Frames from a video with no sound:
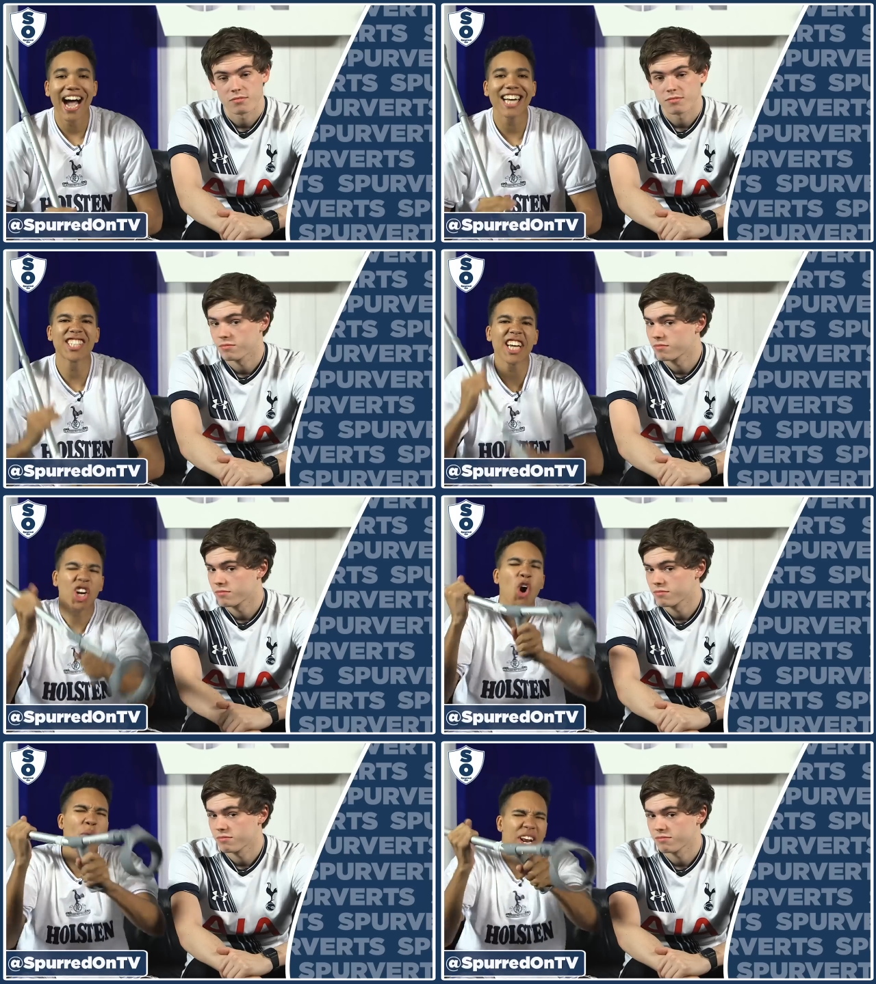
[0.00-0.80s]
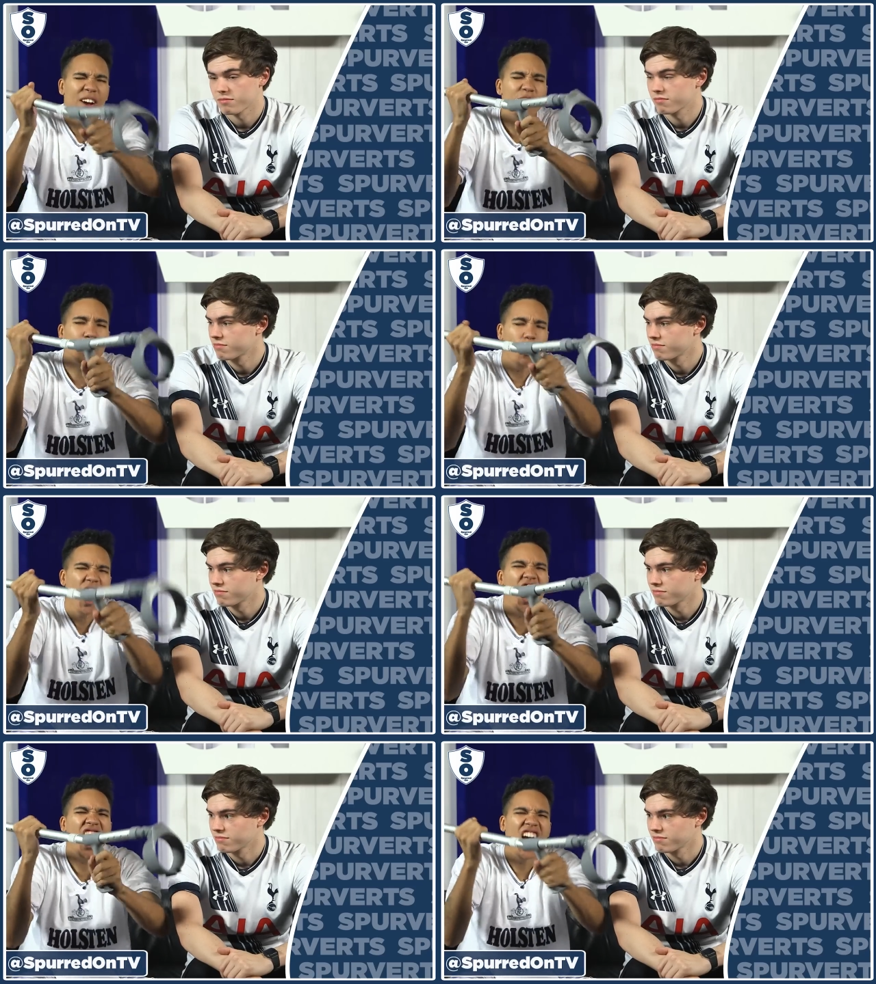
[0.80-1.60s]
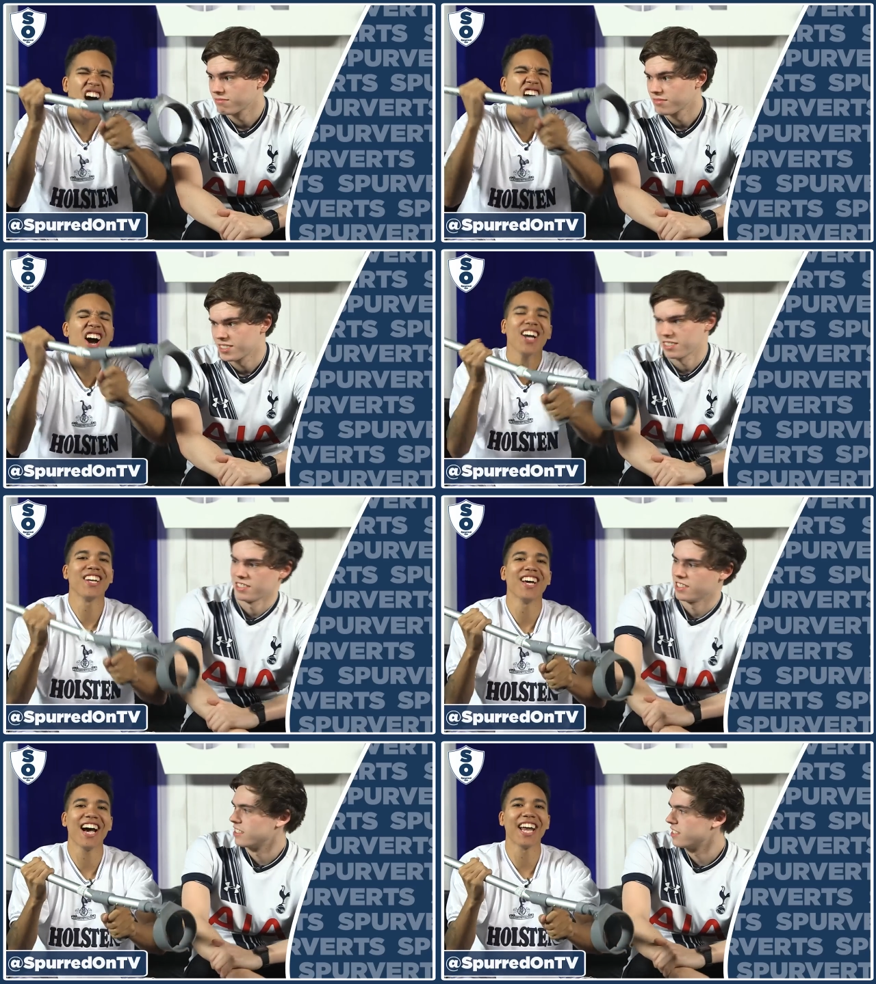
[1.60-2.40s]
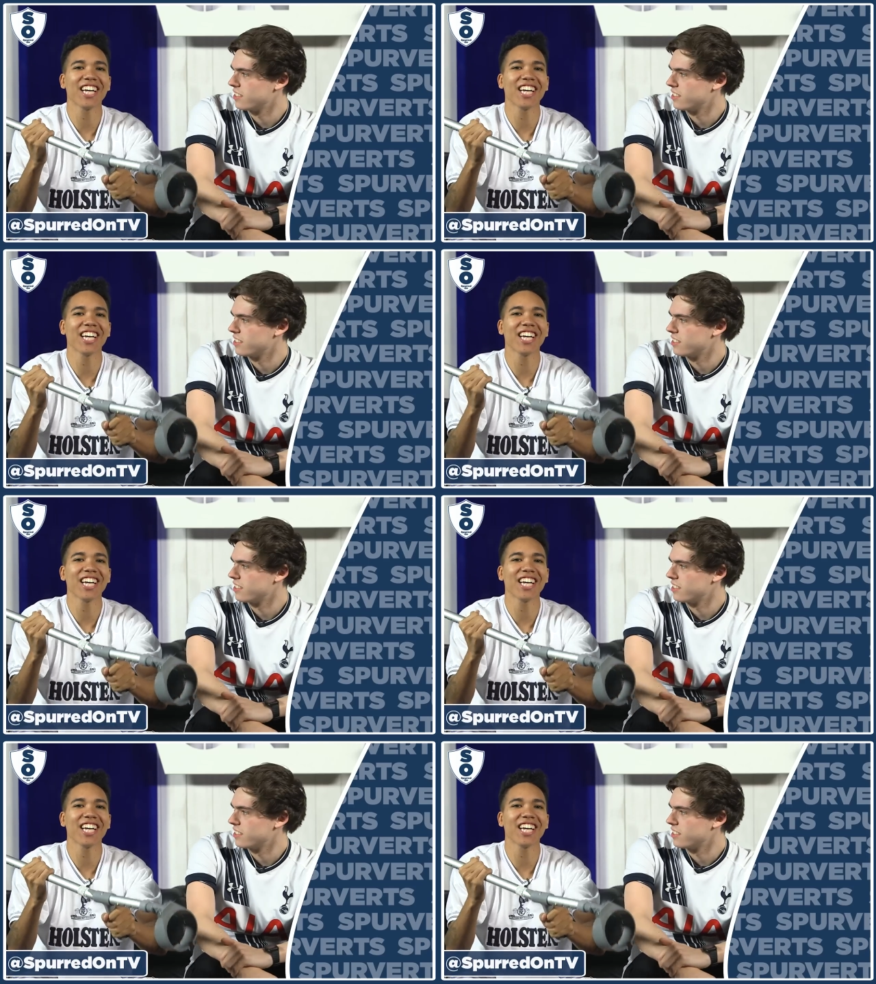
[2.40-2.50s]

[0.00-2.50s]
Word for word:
Speaker 1: How's it going everyone?